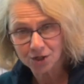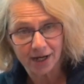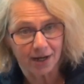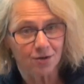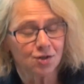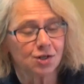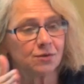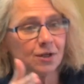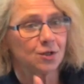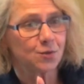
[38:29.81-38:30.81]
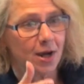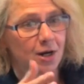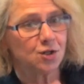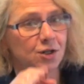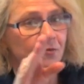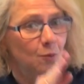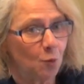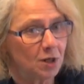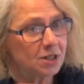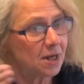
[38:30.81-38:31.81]
changed their strategy from
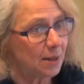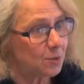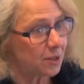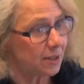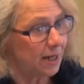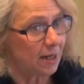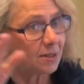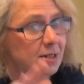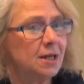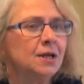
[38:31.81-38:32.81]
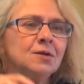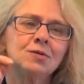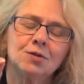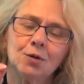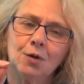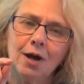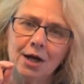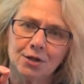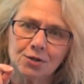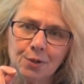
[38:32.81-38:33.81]
one time to the next. So
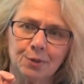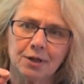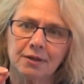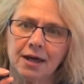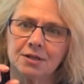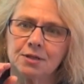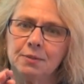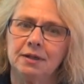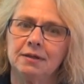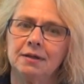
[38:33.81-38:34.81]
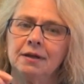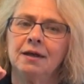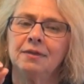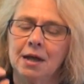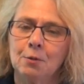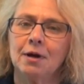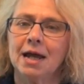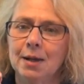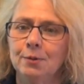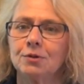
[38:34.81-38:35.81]
I interpreted that to mean that they were
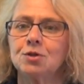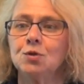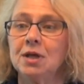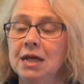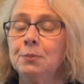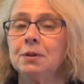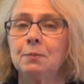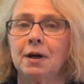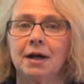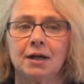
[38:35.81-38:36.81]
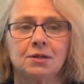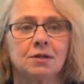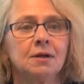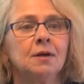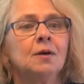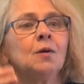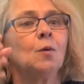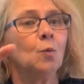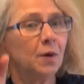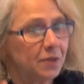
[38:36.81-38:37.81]
able to keep in mind
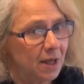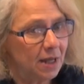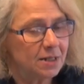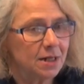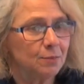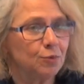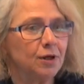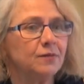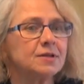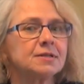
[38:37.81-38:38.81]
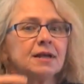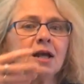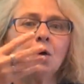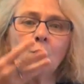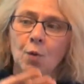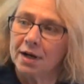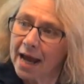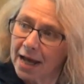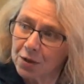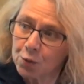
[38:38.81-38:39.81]
what they had done previously, what
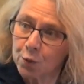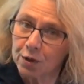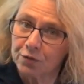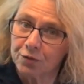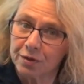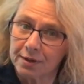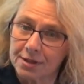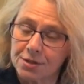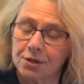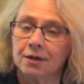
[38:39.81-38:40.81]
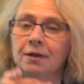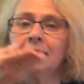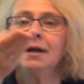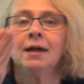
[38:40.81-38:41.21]
hadn't worked for the listener,